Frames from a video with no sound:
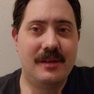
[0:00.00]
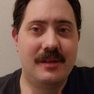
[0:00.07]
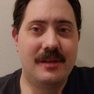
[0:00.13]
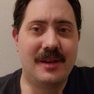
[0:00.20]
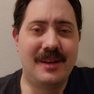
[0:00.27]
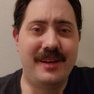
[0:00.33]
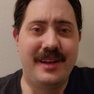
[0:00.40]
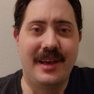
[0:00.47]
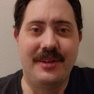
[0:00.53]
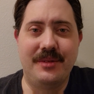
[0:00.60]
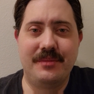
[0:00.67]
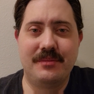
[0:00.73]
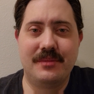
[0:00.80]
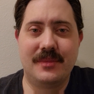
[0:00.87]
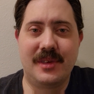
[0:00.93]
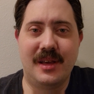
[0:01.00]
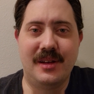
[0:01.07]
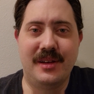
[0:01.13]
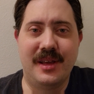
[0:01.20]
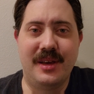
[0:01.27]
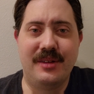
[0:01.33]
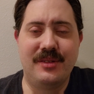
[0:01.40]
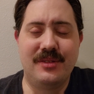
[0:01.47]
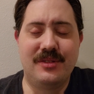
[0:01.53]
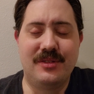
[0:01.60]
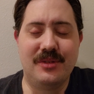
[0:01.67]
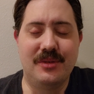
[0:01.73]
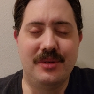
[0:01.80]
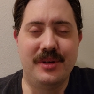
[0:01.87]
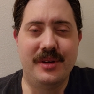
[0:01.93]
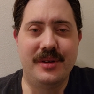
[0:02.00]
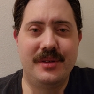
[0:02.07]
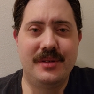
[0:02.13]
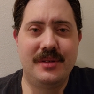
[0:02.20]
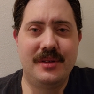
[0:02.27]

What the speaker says: kind of doubt it. So